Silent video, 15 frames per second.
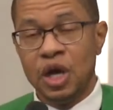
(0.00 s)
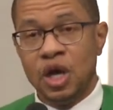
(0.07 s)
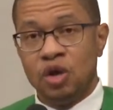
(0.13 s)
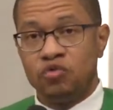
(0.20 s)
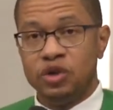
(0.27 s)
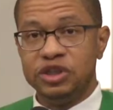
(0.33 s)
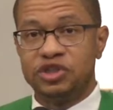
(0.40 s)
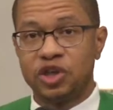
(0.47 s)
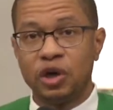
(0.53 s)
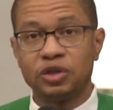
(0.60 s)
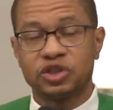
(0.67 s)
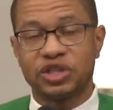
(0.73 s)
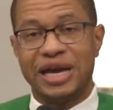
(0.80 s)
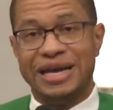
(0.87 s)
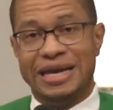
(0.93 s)

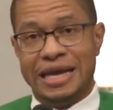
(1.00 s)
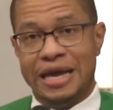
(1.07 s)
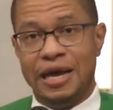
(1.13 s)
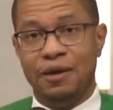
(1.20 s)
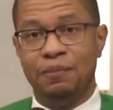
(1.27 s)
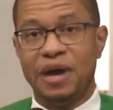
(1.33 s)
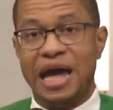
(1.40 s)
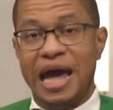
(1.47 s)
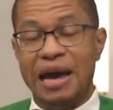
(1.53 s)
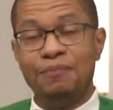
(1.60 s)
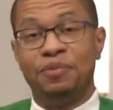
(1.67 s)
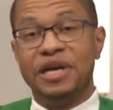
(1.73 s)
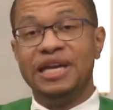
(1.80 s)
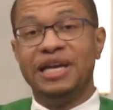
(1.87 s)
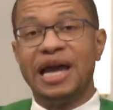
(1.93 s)
results in him
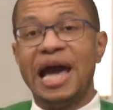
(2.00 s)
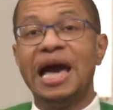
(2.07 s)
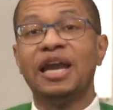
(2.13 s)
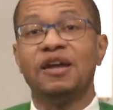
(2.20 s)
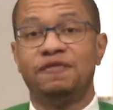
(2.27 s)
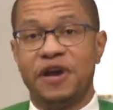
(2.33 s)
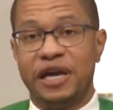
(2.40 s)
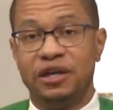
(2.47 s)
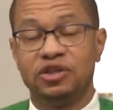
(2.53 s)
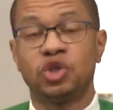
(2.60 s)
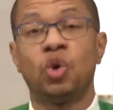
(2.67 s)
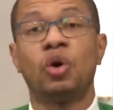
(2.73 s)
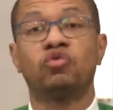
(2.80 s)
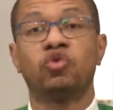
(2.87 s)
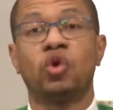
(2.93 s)
being elevated
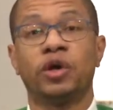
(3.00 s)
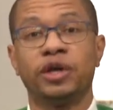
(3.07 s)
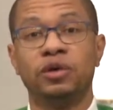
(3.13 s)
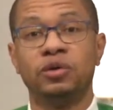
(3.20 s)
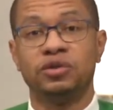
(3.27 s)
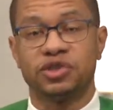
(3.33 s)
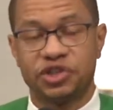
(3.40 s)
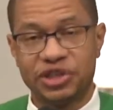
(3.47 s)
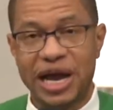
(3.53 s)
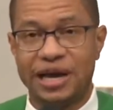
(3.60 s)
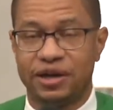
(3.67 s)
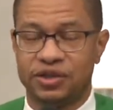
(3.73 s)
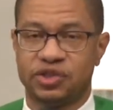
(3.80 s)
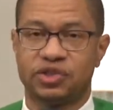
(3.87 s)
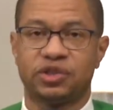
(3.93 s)
to a royal
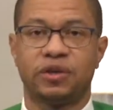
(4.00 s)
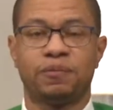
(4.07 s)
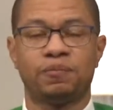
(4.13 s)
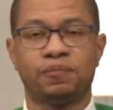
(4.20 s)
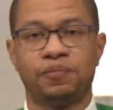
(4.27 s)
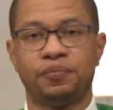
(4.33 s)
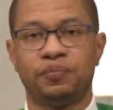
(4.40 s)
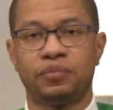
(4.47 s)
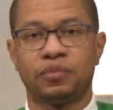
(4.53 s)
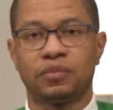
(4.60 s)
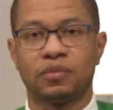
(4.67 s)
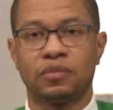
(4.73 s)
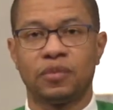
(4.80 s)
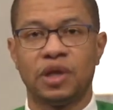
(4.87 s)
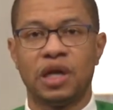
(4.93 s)
status.
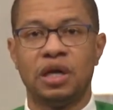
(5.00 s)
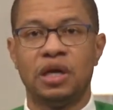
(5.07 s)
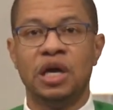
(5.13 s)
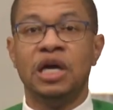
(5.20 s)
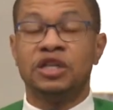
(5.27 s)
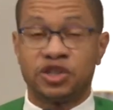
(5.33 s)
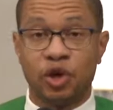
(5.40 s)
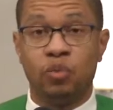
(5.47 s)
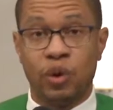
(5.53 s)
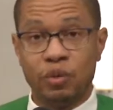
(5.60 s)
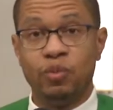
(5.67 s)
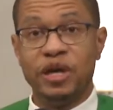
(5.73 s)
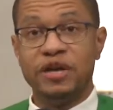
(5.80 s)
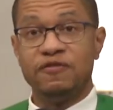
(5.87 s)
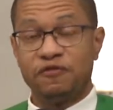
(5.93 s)
So when
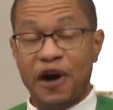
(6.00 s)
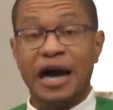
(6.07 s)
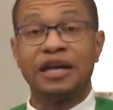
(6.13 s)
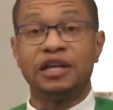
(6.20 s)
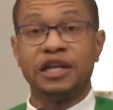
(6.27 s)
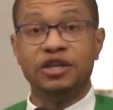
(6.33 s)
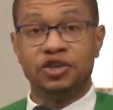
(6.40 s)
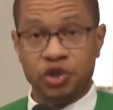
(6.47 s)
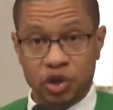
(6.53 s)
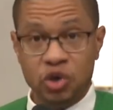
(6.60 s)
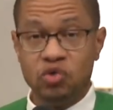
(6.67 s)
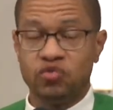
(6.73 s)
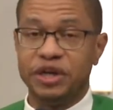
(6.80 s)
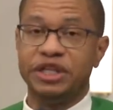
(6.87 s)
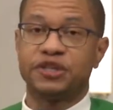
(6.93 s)
we finally
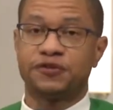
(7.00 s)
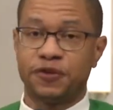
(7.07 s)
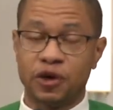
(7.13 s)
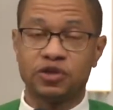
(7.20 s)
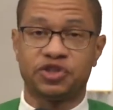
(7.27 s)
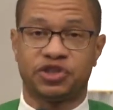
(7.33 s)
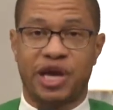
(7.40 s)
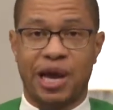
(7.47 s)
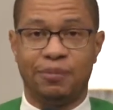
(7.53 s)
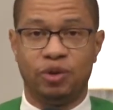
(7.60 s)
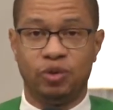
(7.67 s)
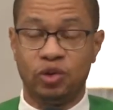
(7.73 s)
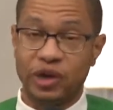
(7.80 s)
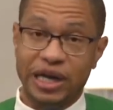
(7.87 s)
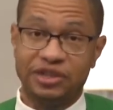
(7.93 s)
do reach 1
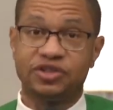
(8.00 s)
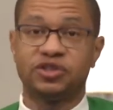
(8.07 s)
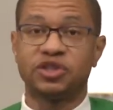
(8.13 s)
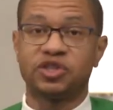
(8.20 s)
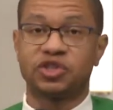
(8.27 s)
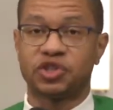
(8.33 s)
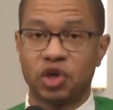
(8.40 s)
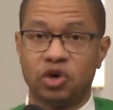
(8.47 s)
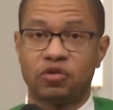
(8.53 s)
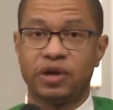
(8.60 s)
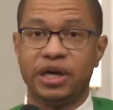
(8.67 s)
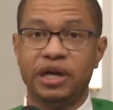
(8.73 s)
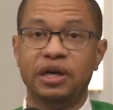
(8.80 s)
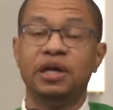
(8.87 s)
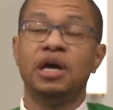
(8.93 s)
Samuel, it's the
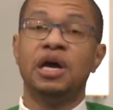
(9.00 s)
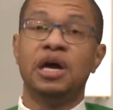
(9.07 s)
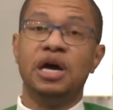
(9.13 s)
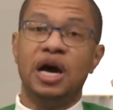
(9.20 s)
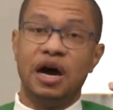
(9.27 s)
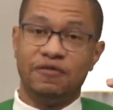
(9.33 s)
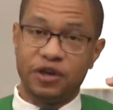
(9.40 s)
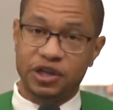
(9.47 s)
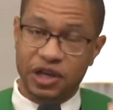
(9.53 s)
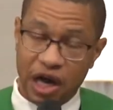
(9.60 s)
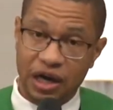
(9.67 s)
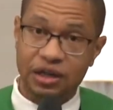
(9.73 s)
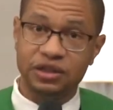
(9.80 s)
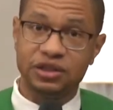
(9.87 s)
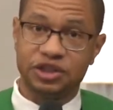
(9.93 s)
story of a young